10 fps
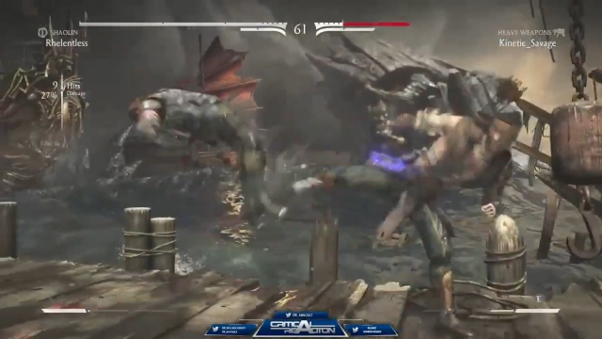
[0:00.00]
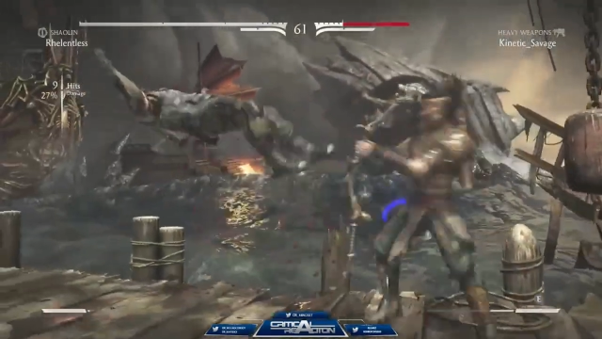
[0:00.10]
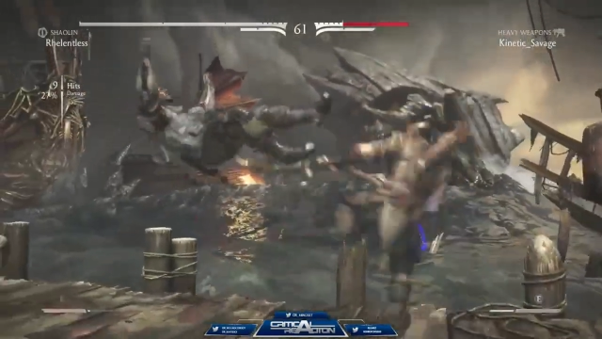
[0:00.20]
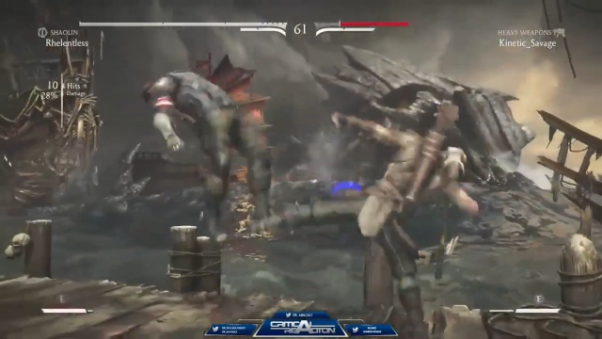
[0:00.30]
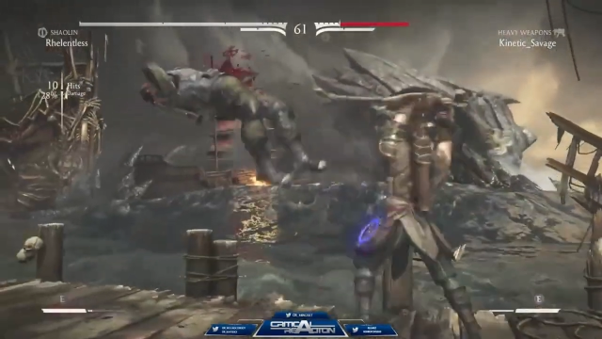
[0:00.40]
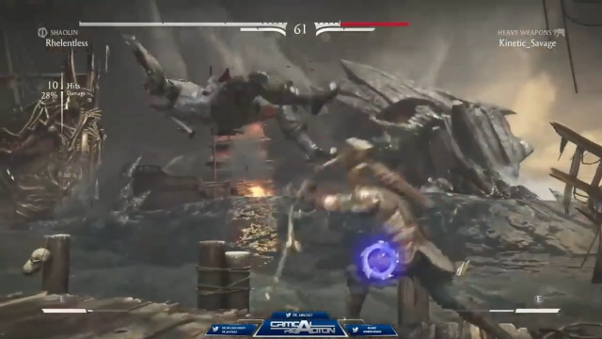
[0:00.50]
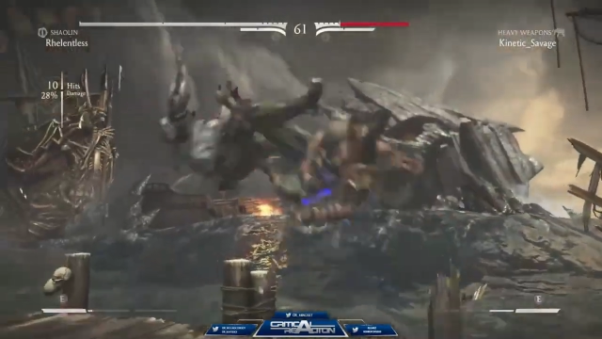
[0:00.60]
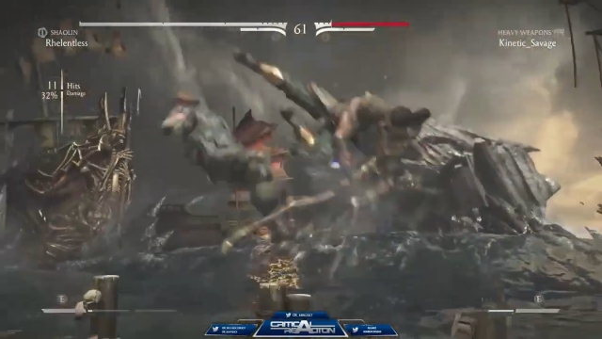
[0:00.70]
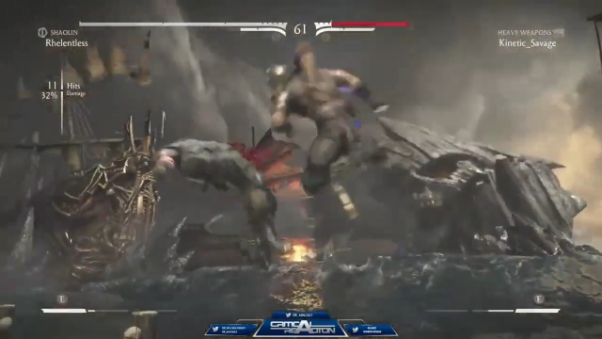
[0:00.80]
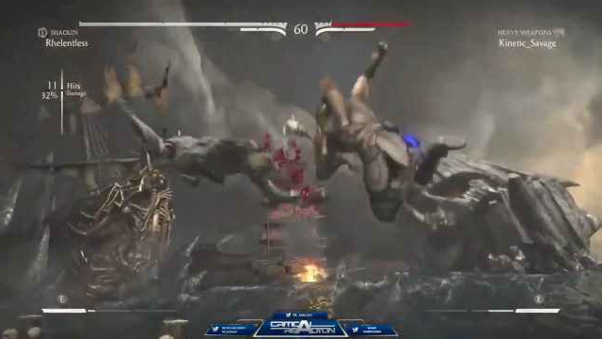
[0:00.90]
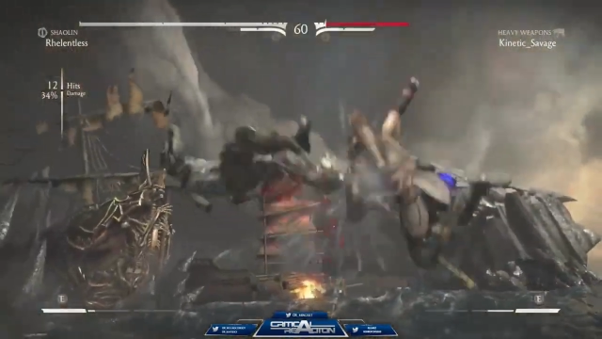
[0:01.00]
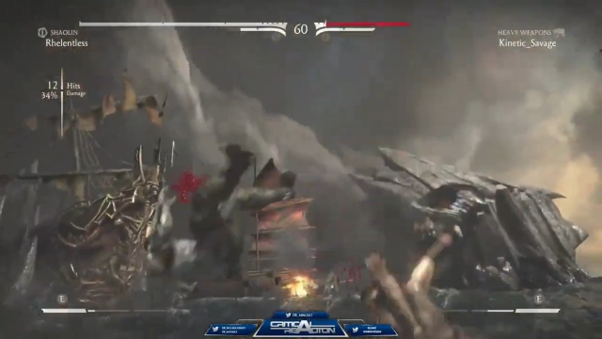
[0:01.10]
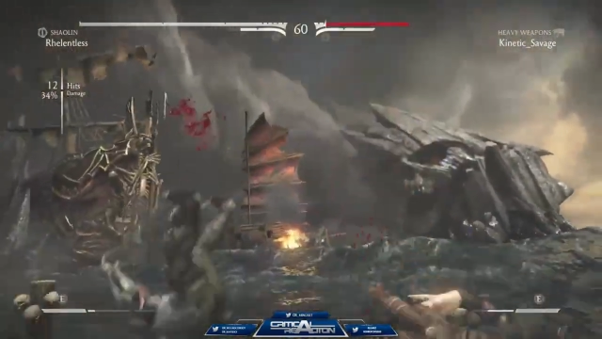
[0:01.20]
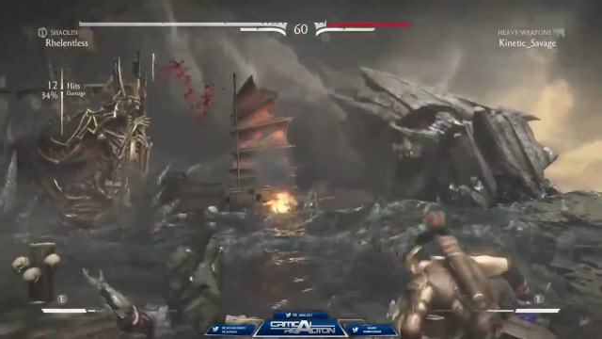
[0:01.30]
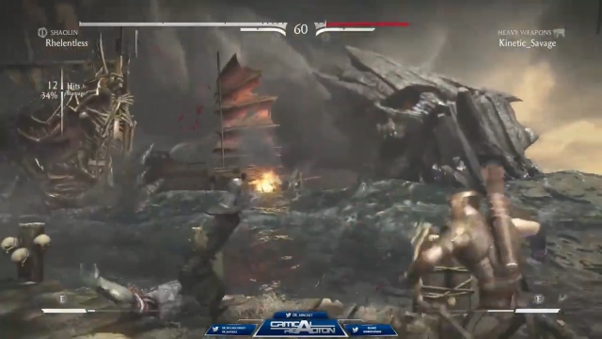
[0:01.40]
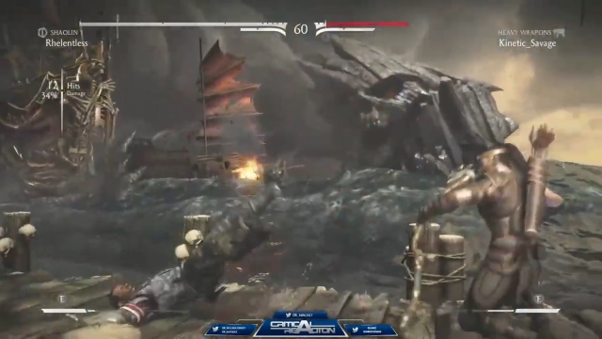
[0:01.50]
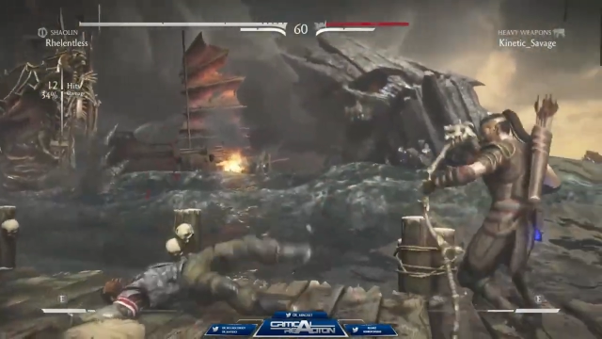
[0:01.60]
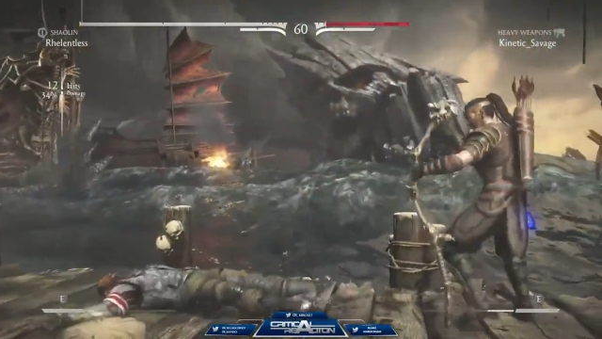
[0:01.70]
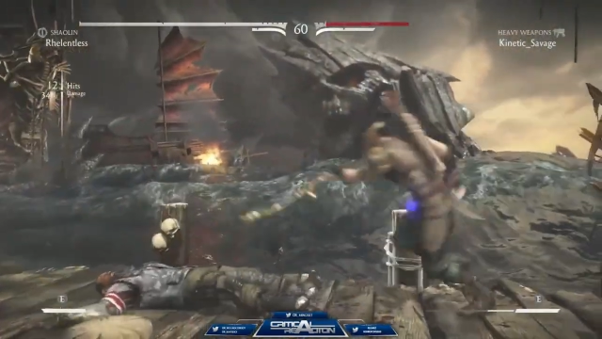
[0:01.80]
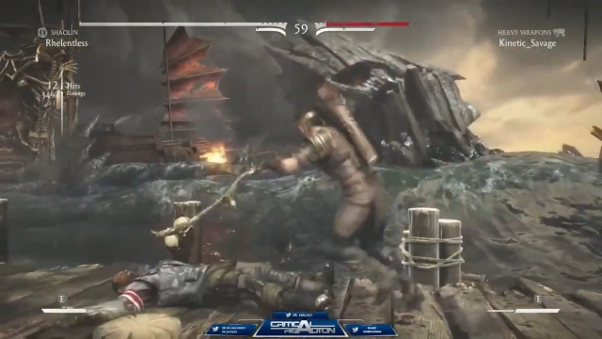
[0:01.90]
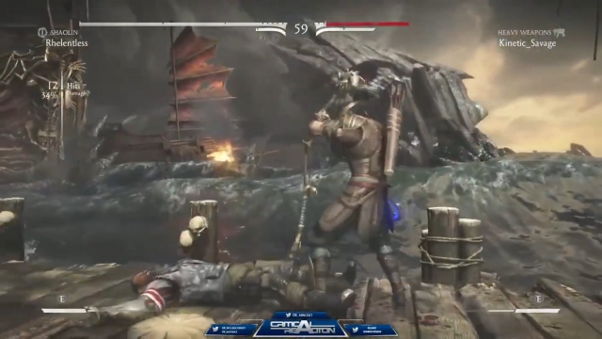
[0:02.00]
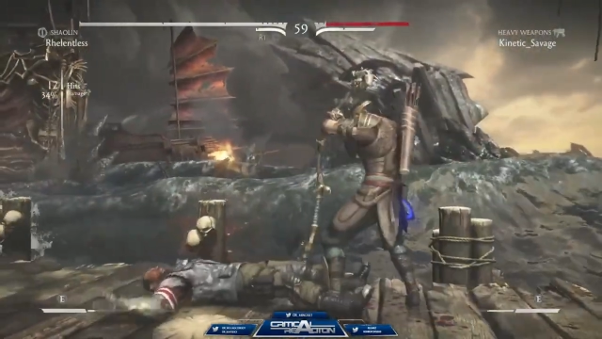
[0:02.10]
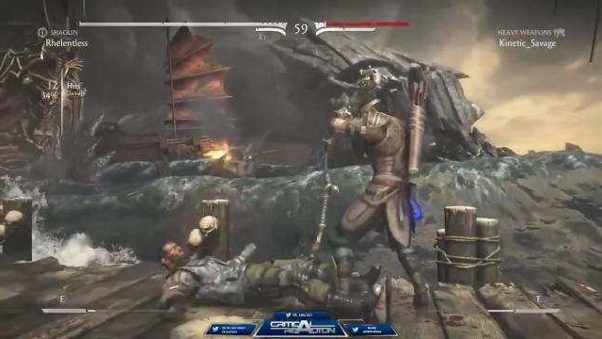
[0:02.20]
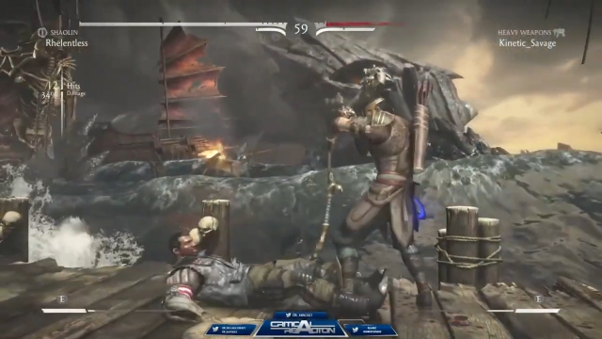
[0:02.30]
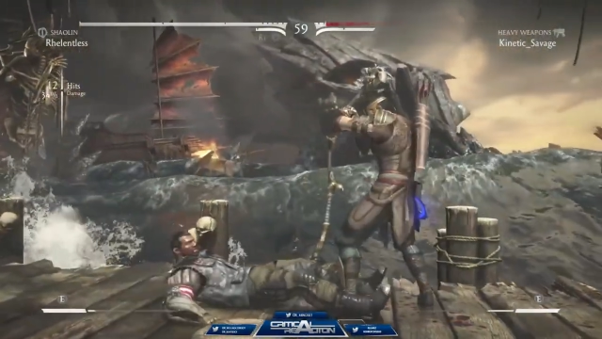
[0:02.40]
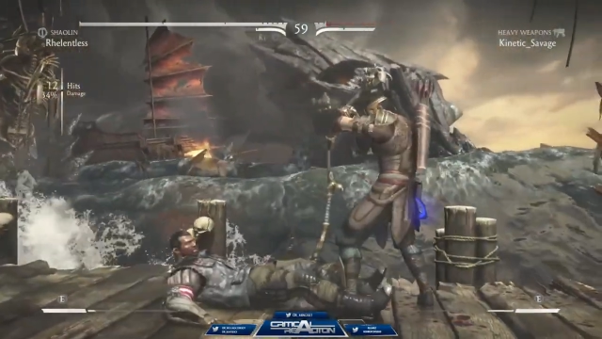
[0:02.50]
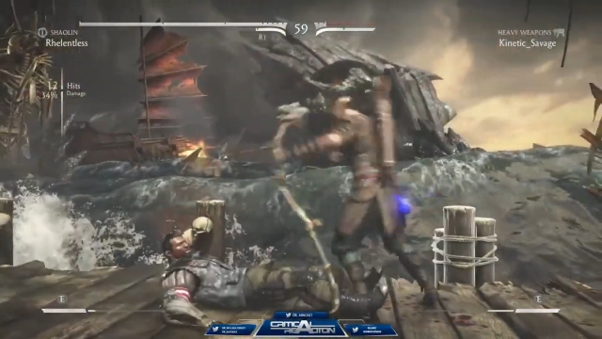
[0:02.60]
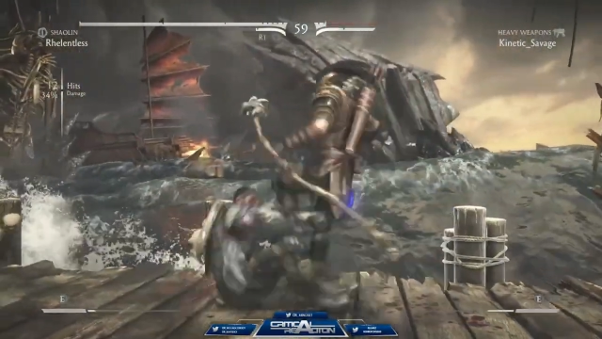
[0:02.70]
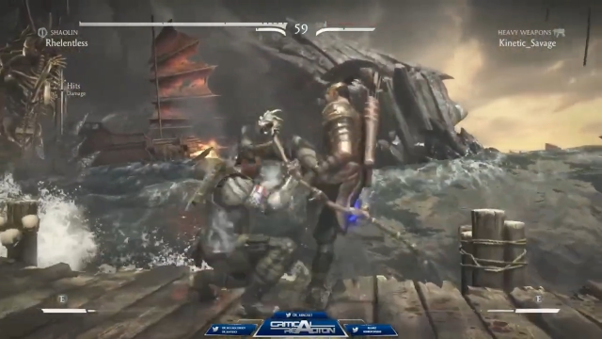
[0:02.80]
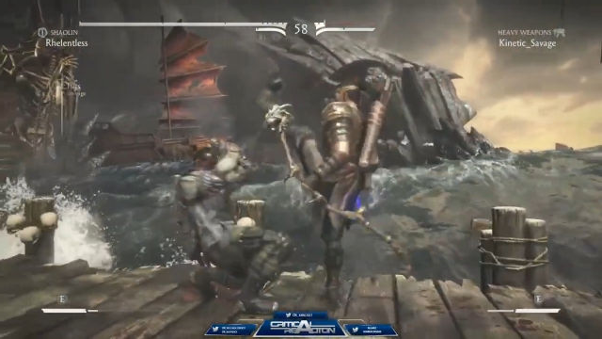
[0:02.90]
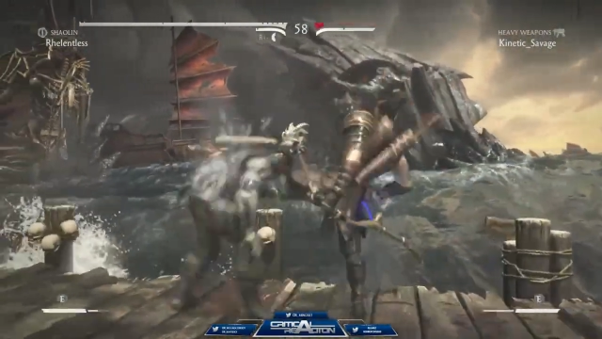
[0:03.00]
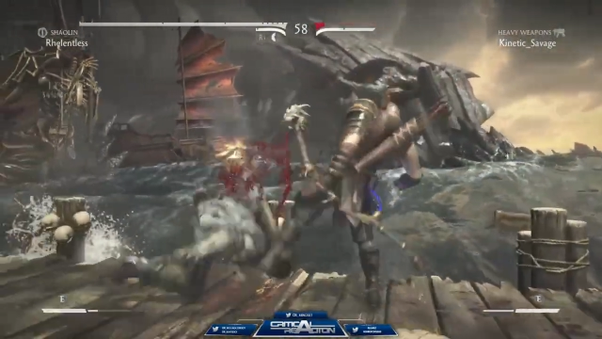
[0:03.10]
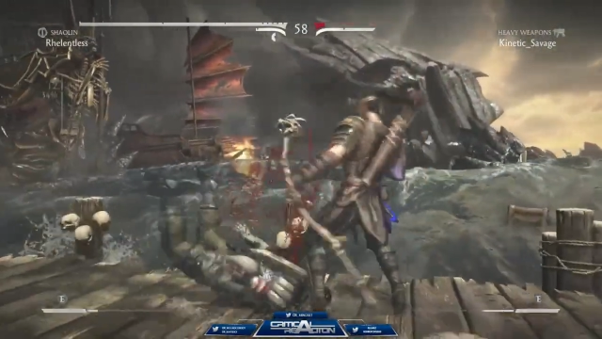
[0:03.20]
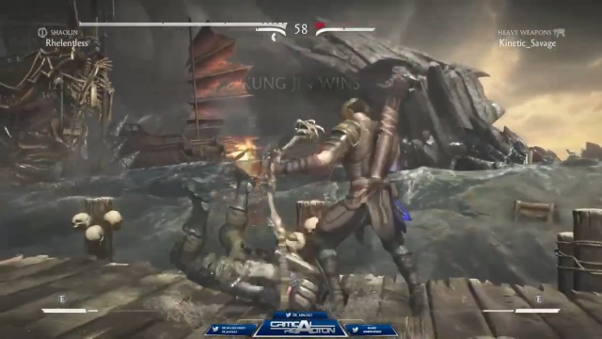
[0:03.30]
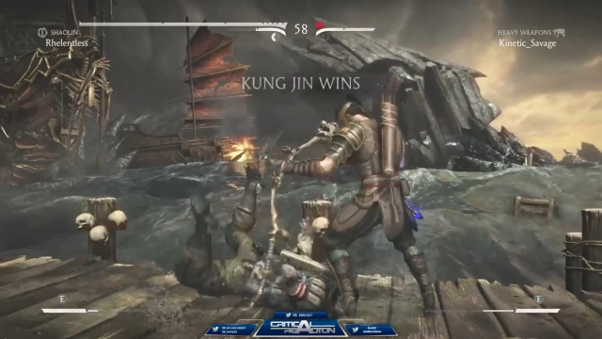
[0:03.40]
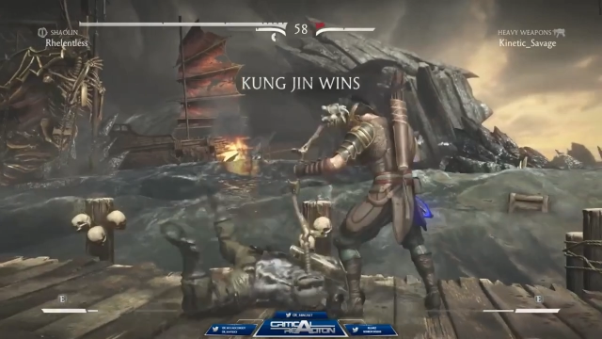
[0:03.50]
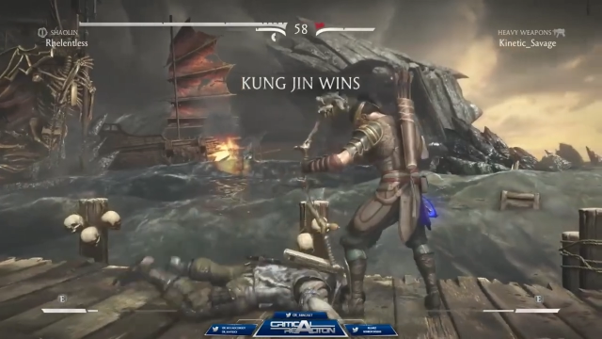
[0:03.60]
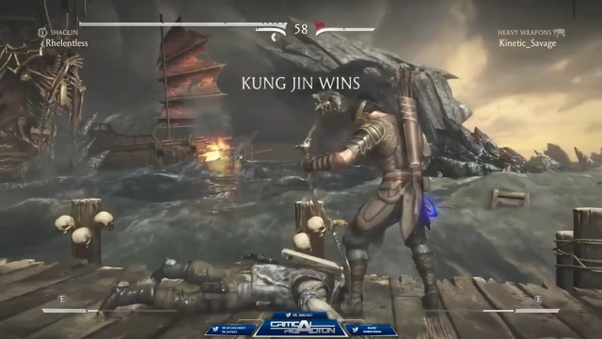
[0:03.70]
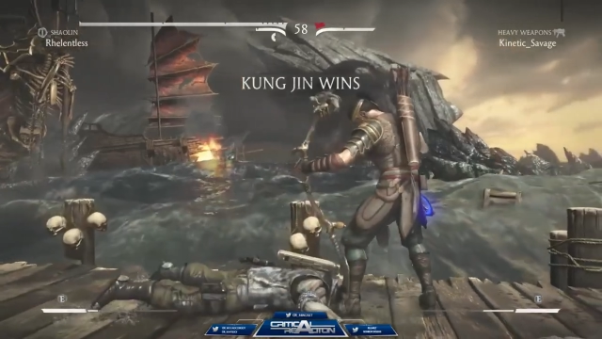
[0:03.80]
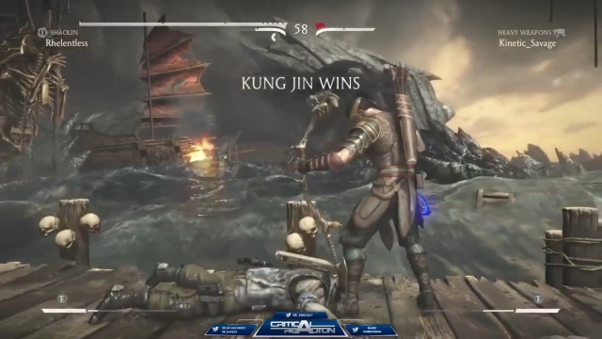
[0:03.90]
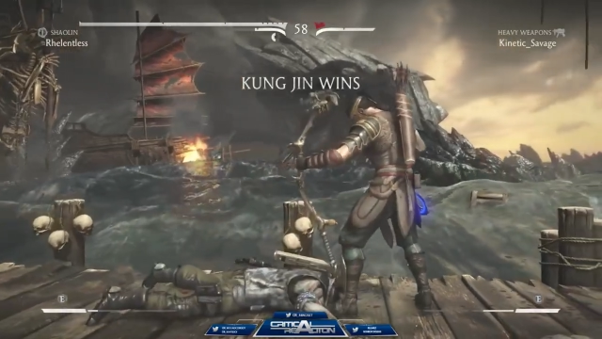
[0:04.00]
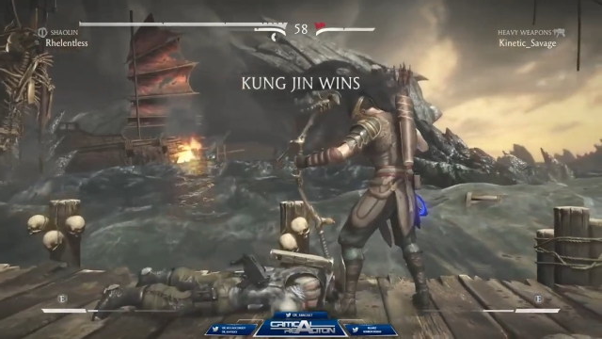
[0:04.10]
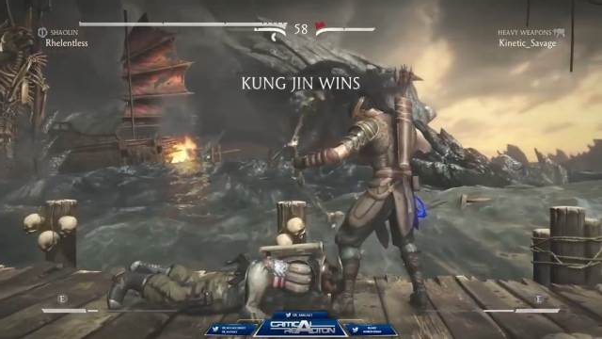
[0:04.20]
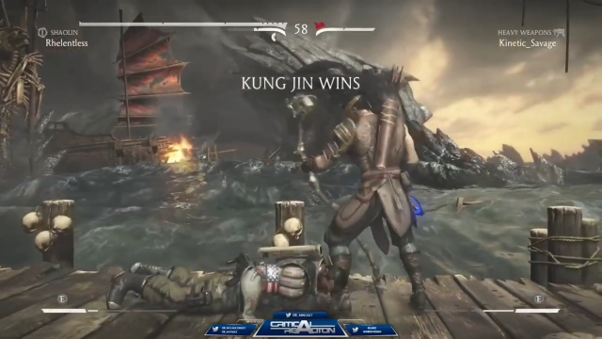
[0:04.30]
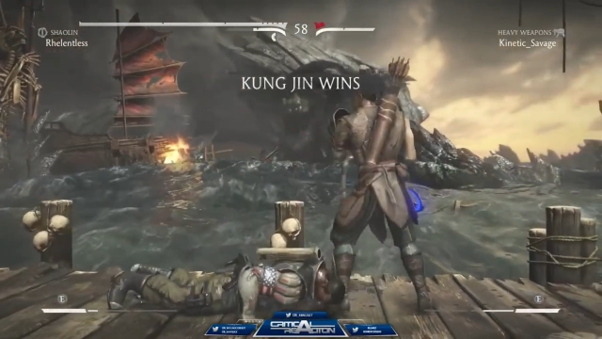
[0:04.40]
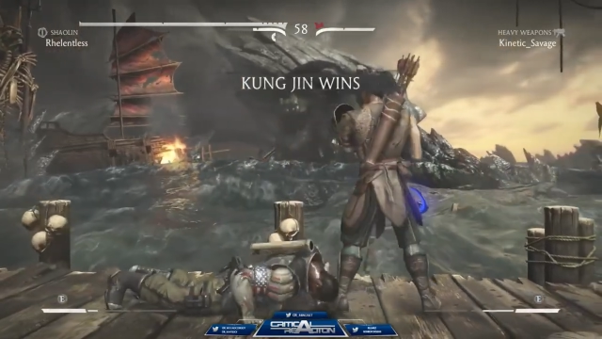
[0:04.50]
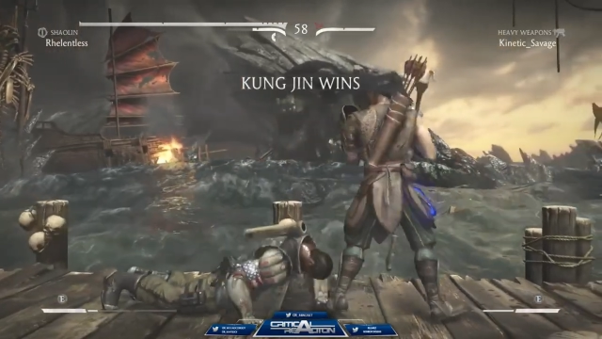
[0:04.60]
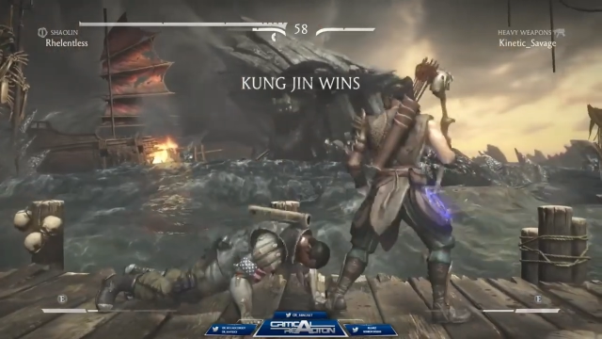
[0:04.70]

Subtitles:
[unreadable: no face in view]